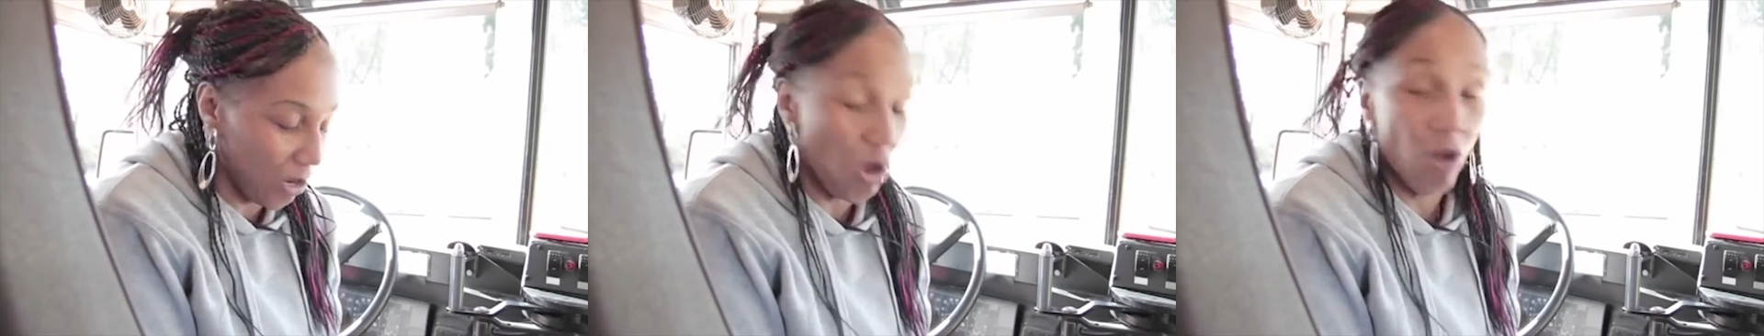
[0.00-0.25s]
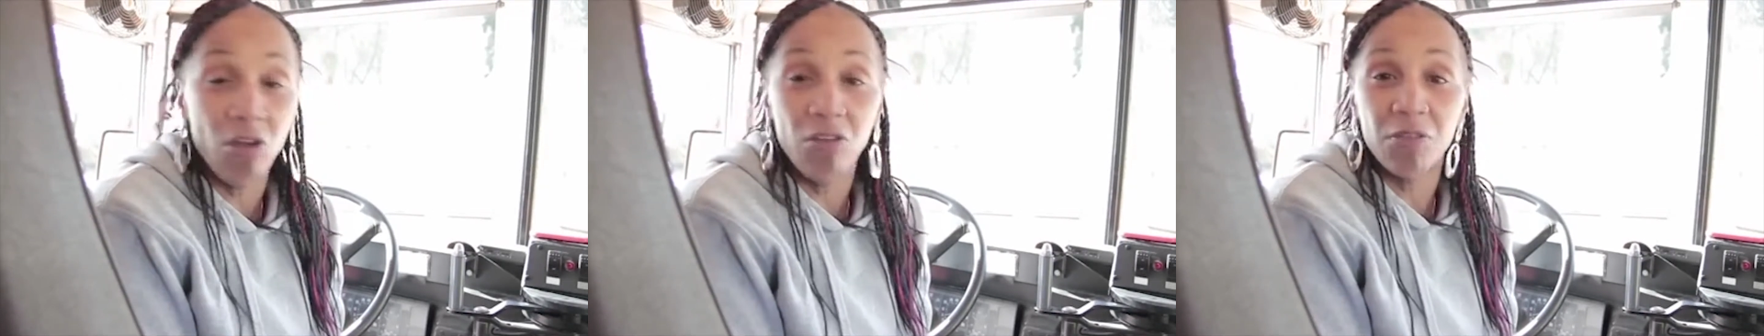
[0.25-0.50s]

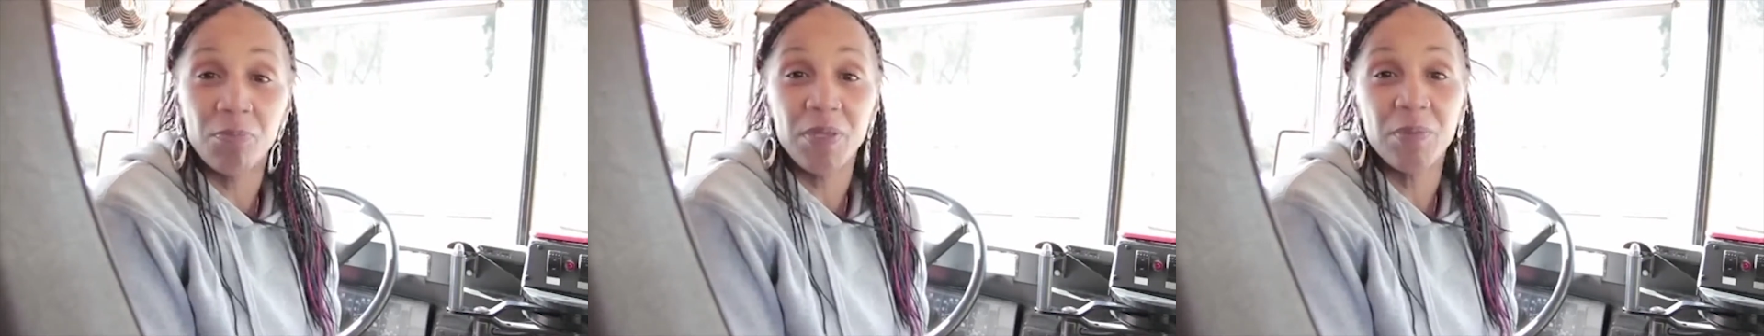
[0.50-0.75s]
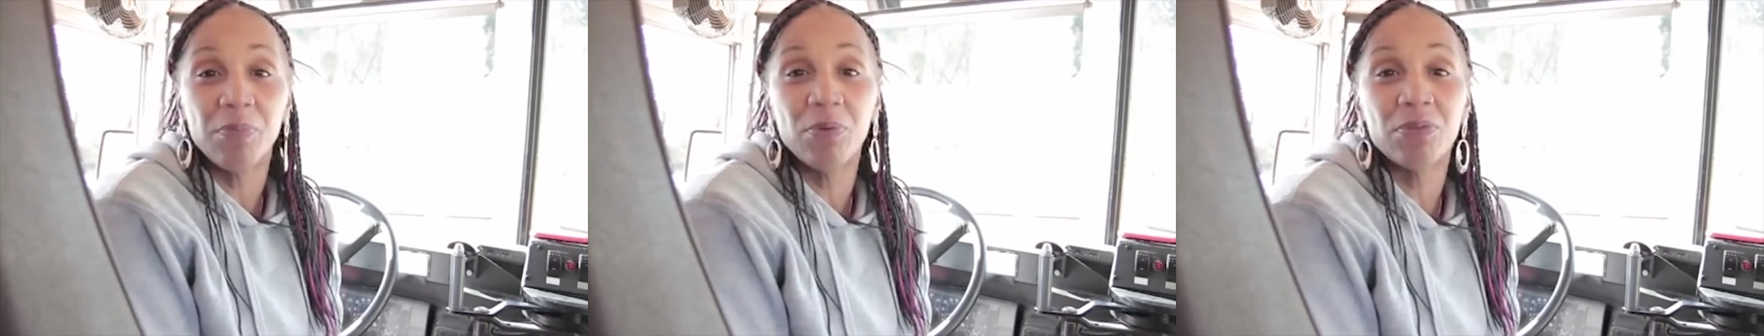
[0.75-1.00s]
all the
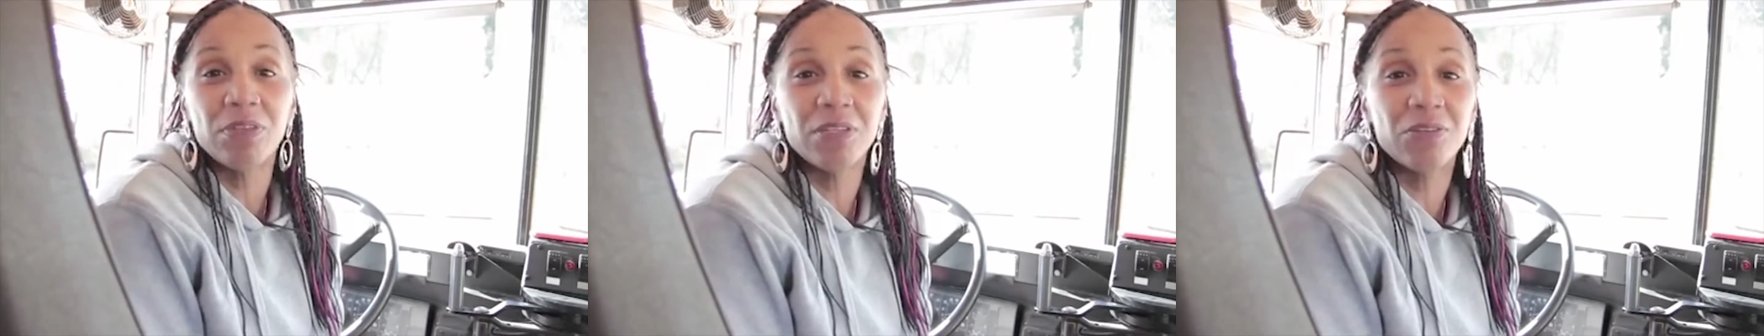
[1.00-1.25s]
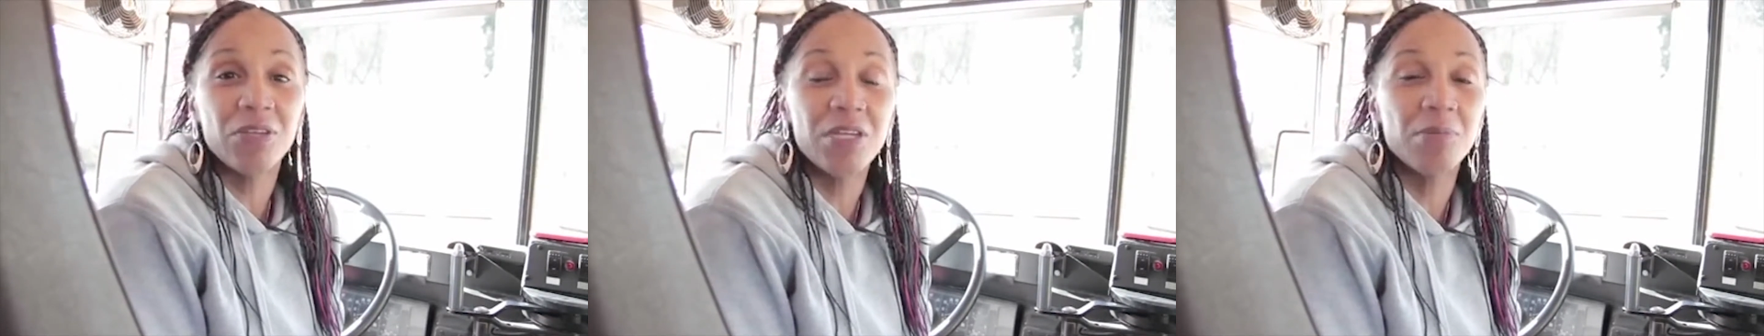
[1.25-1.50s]
people that
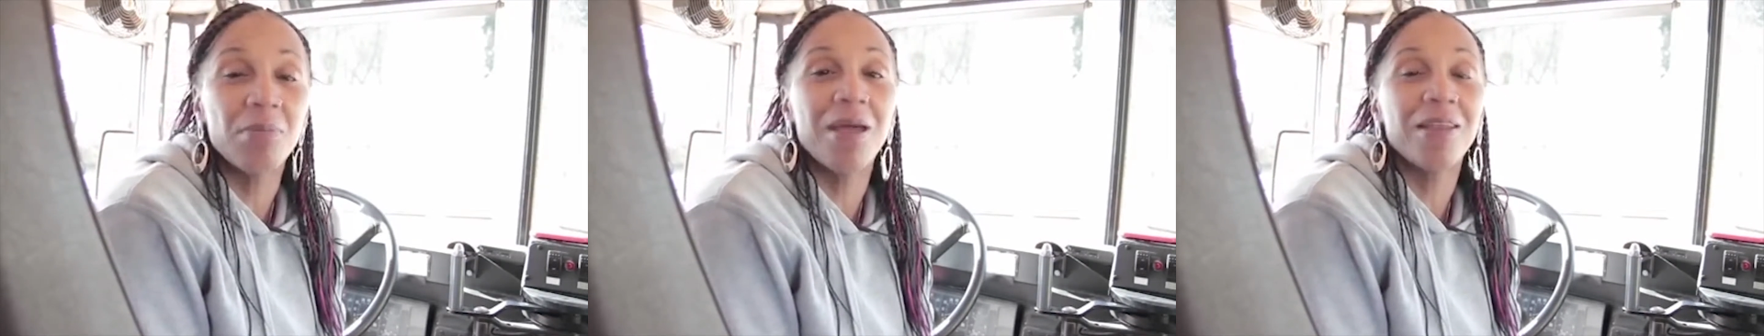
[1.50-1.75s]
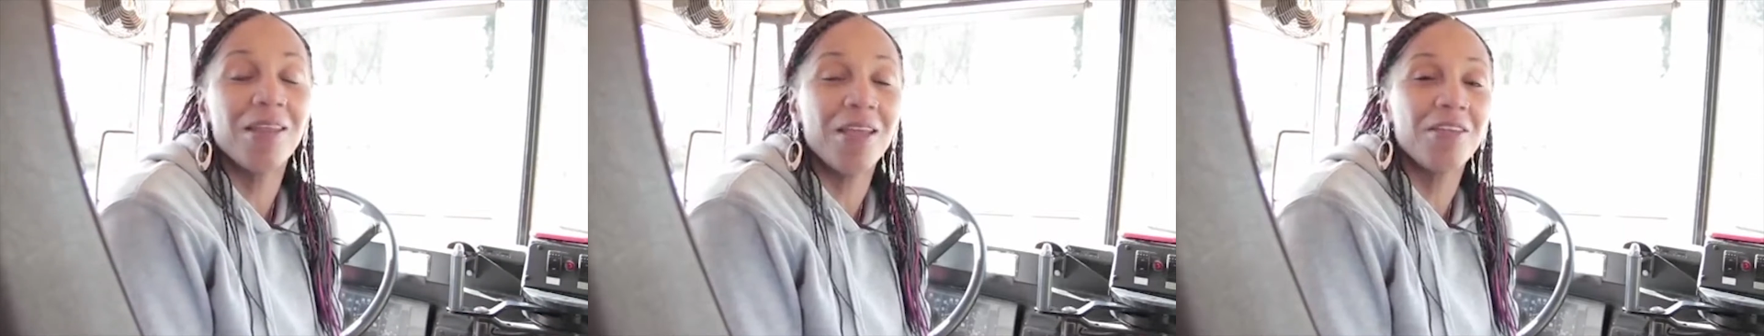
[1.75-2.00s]
are in
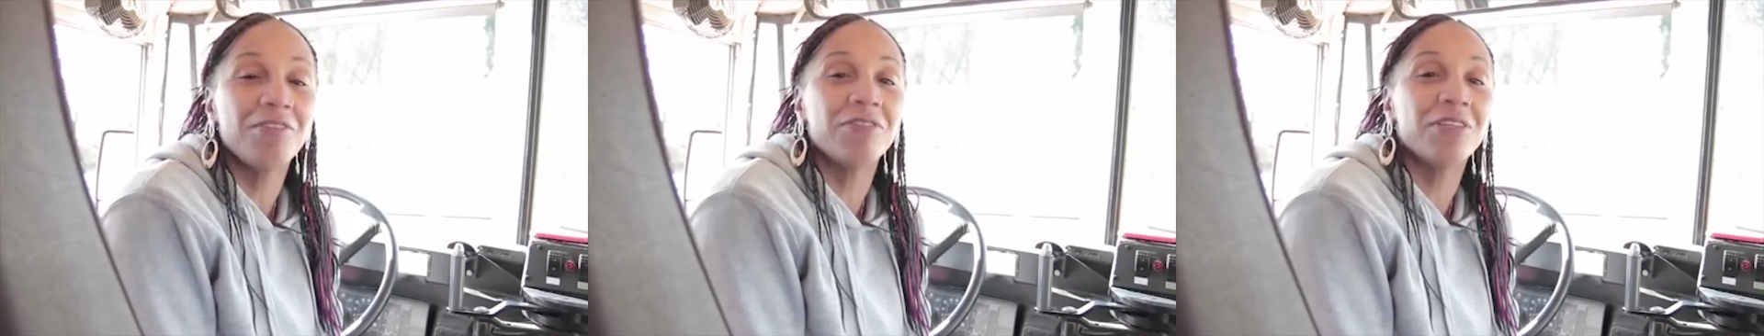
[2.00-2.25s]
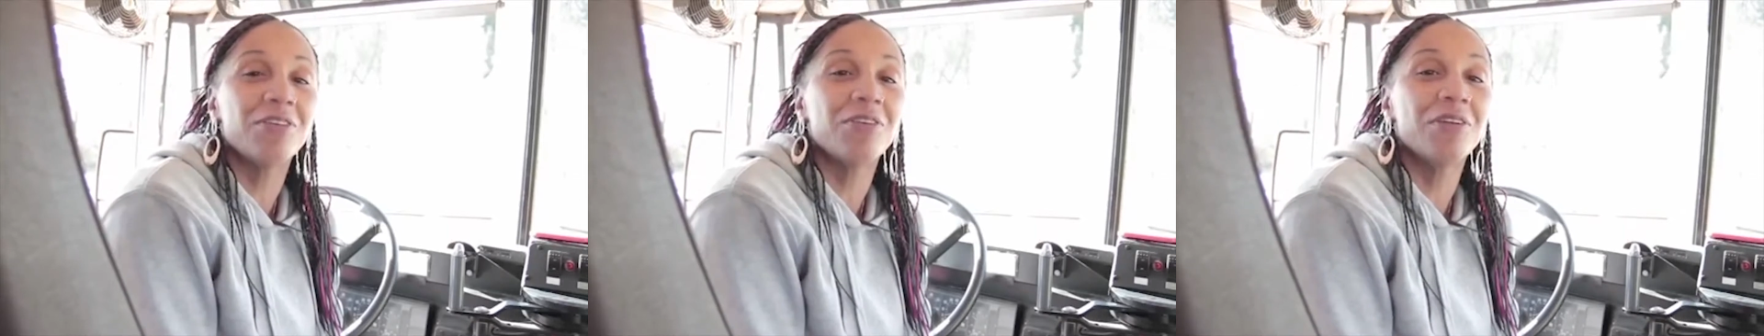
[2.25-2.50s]
my life
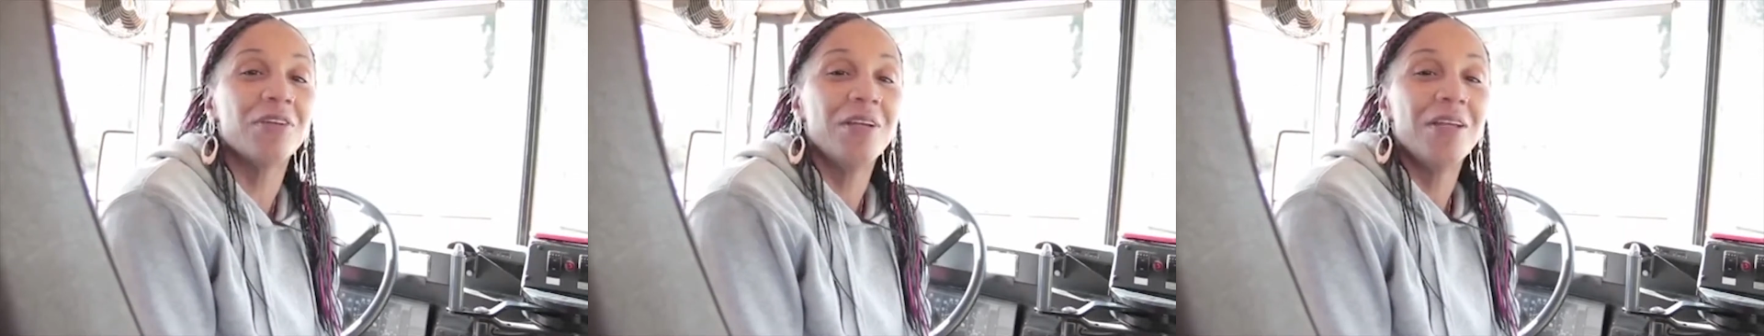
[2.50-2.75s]
that are